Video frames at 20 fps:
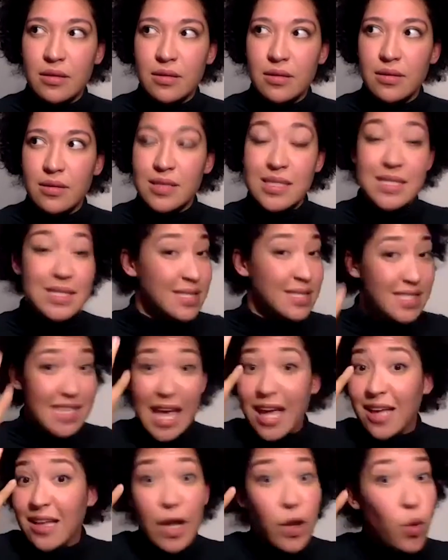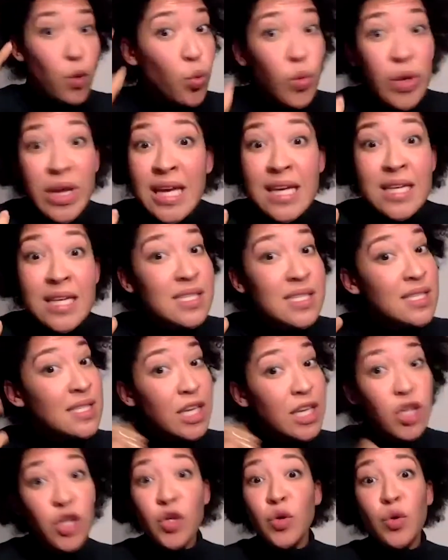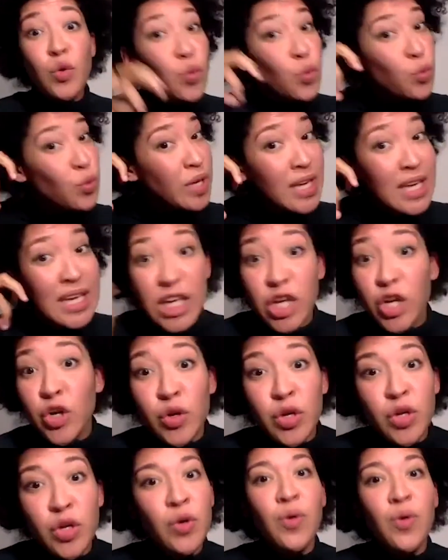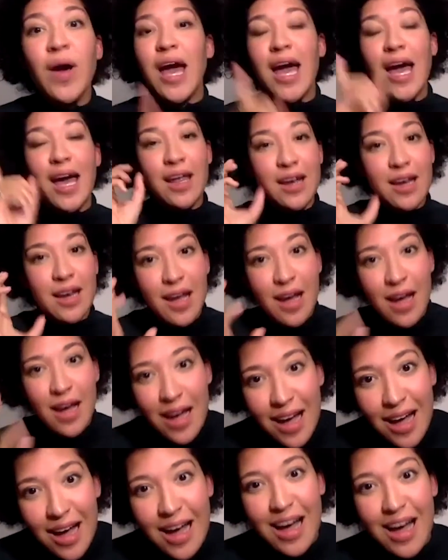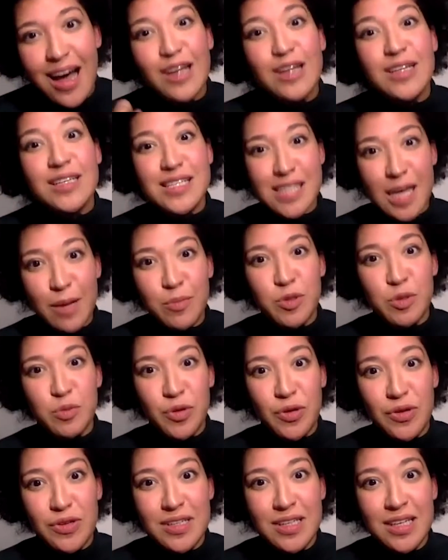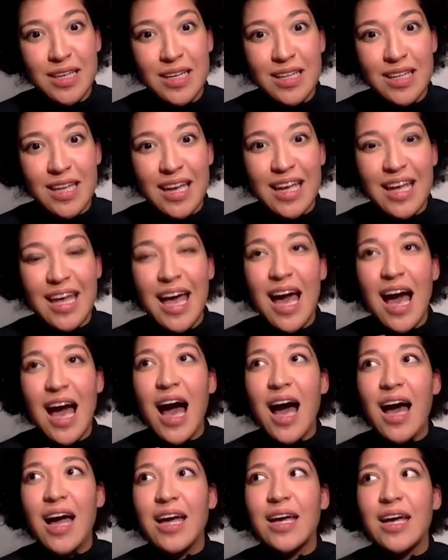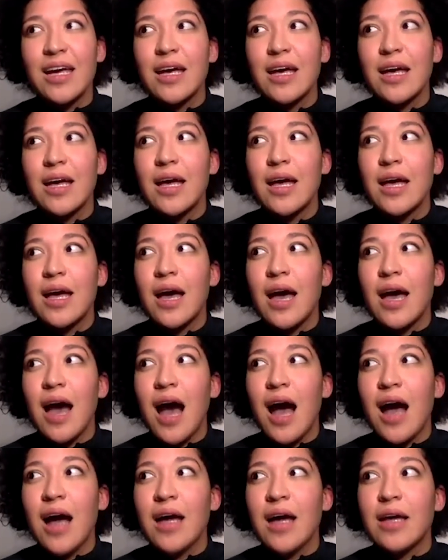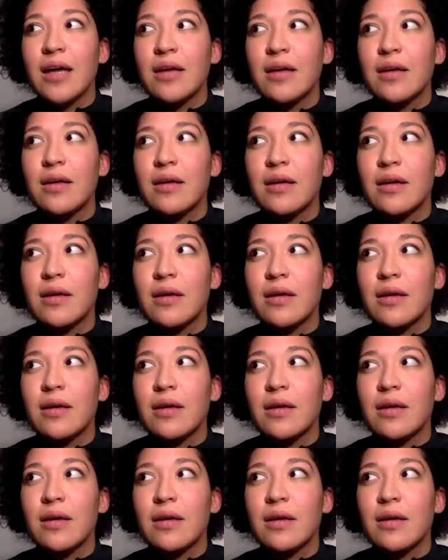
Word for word: saying, like, we see you, we hear you, and unacceptable. Like, mm-hmm. I, I,